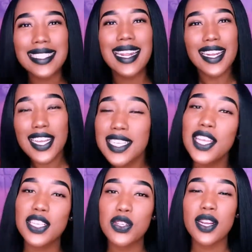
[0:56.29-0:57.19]
did I not
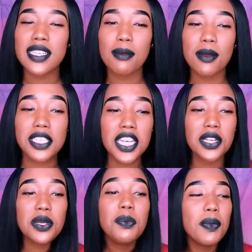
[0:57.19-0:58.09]
tell this story time on my
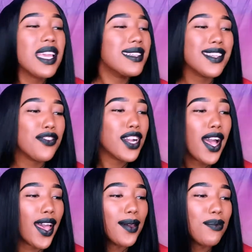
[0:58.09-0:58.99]
channel? Because I
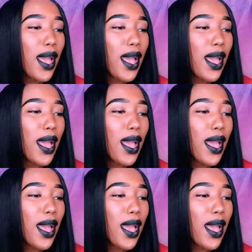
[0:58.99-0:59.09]
forgot.